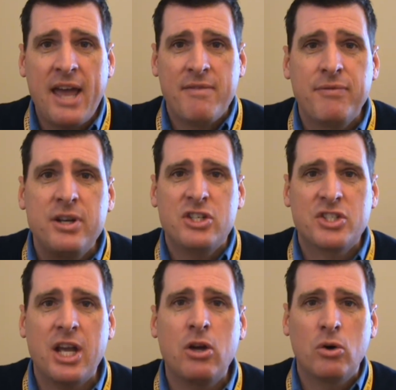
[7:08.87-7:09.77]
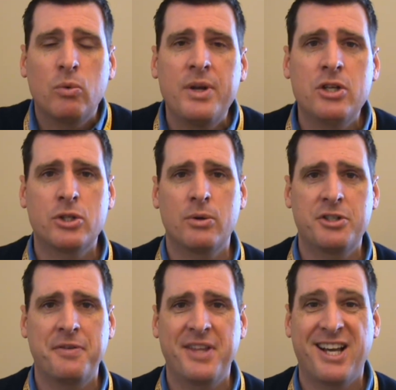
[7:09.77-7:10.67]
every single
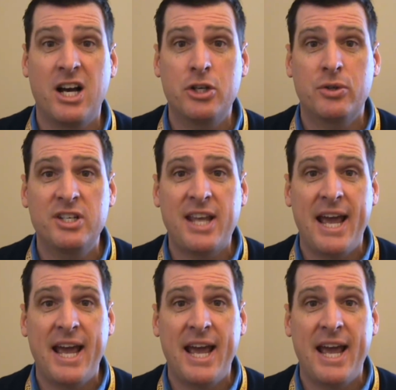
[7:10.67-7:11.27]
resource of the countries